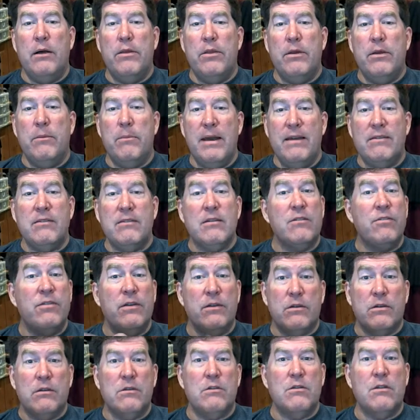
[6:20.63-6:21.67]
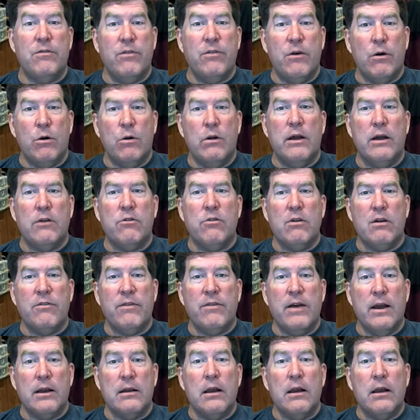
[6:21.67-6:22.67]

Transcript: the basic physics of the photoelectric effect